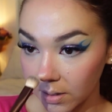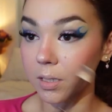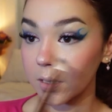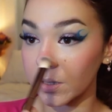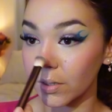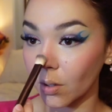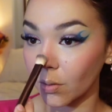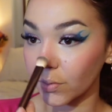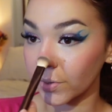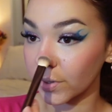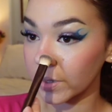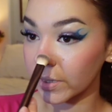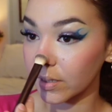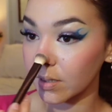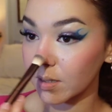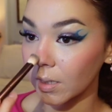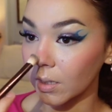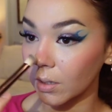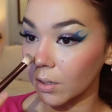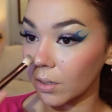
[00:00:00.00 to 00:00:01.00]
These Kosas
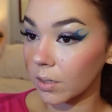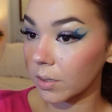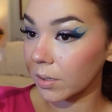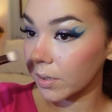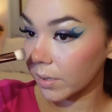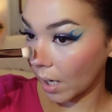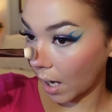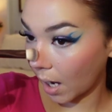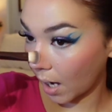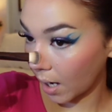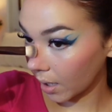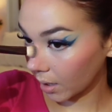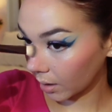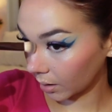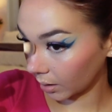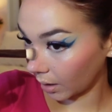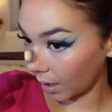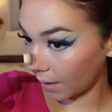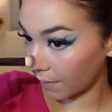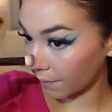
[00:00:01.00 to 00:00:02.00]
concealers, I
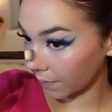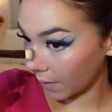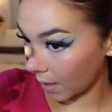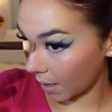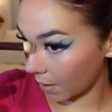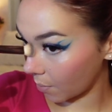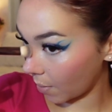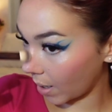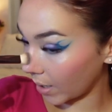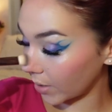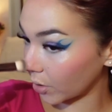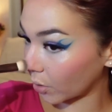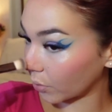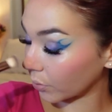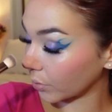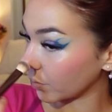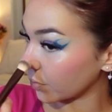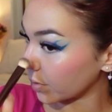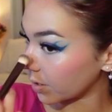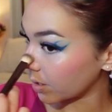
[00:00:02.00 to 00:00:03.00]
love them. I
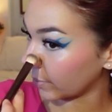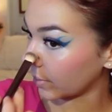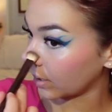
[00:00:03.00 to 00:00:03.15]
don't use them